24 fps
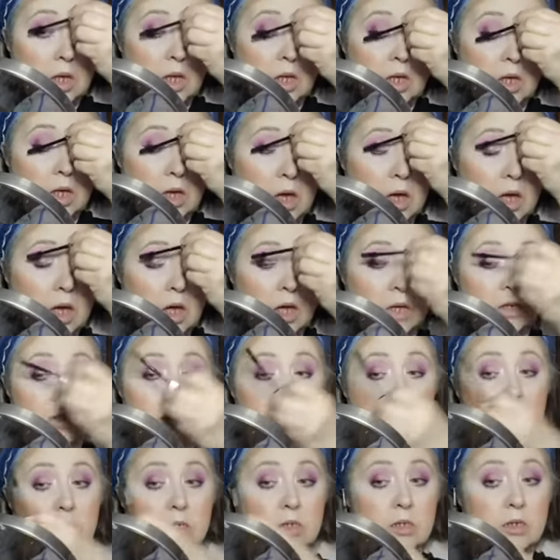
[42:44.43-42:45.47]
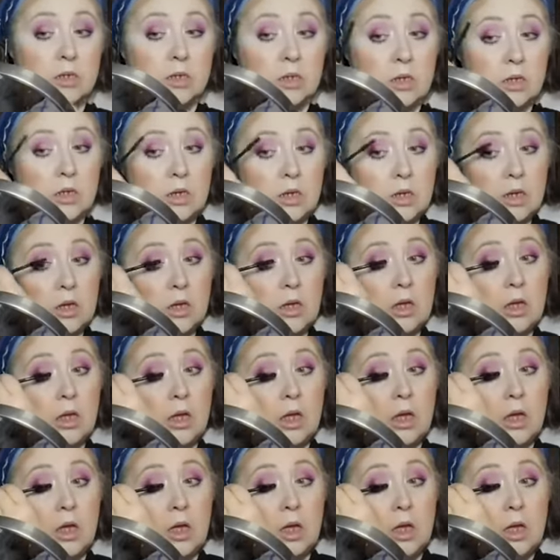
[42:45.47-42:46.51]
Yes.
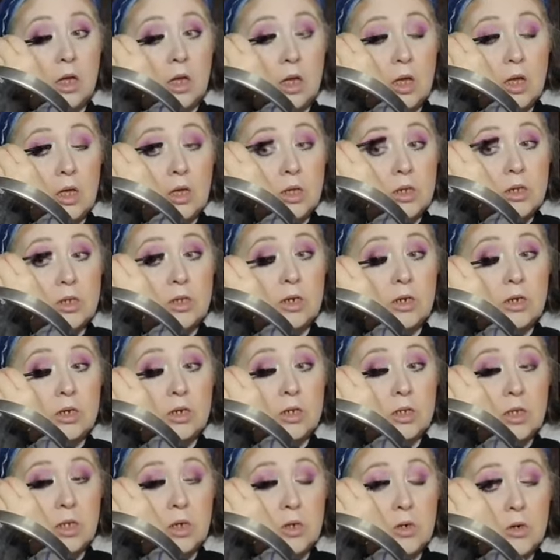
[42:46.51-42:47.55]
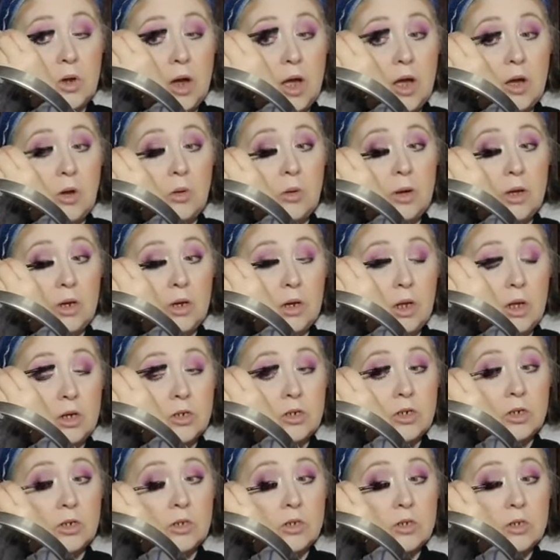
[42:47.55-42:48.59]
Seriously, drag queen
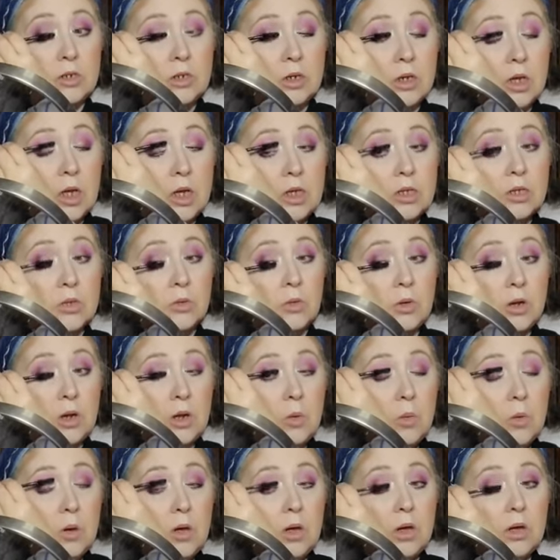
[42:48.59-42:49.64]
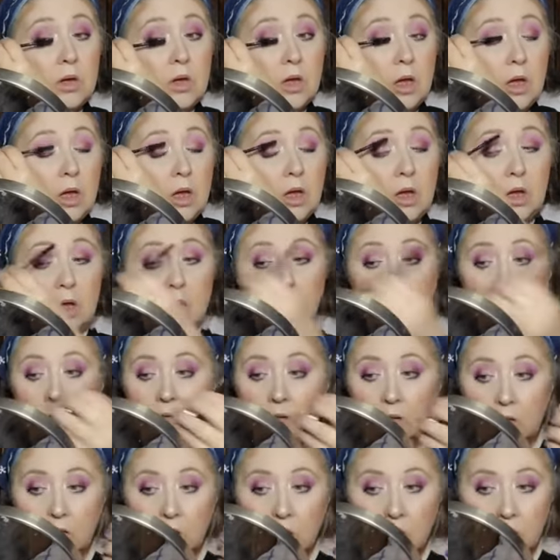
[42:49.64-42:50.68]
lashes. That's what I want.
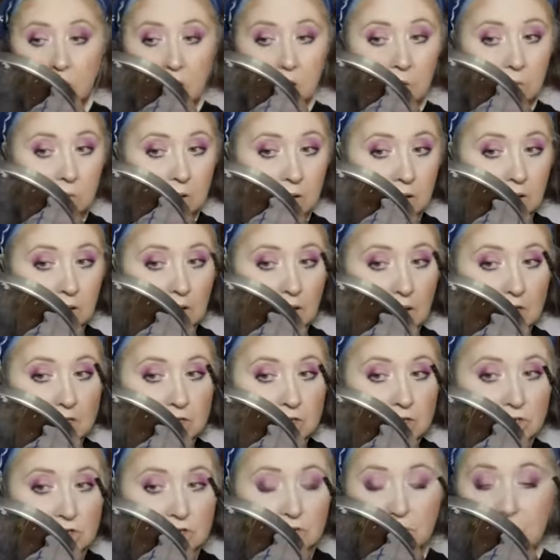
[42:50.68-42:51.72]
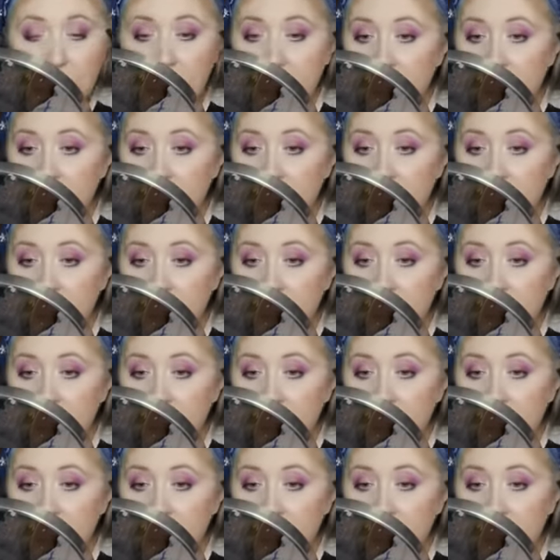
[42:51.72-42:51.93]
I want lashes you